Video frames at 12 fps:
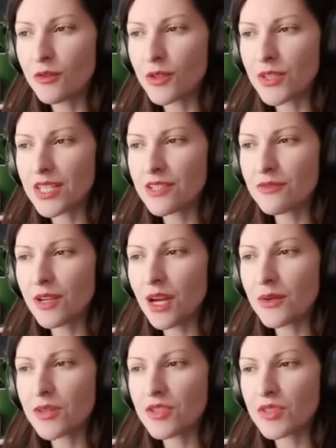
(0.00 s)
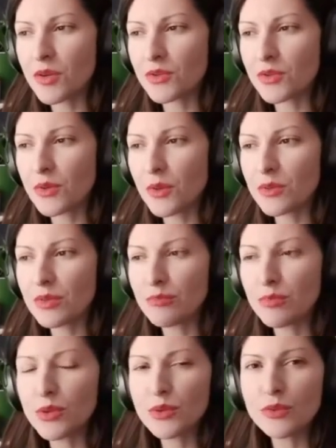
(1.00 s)
for this flower is known to only
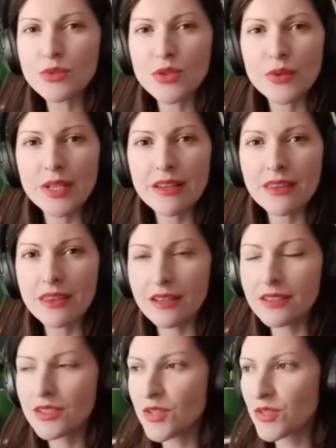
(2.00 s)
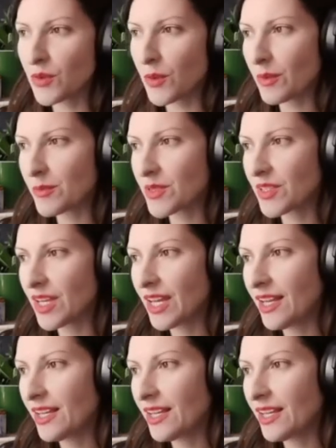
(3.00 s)
bloom during thunderstorms.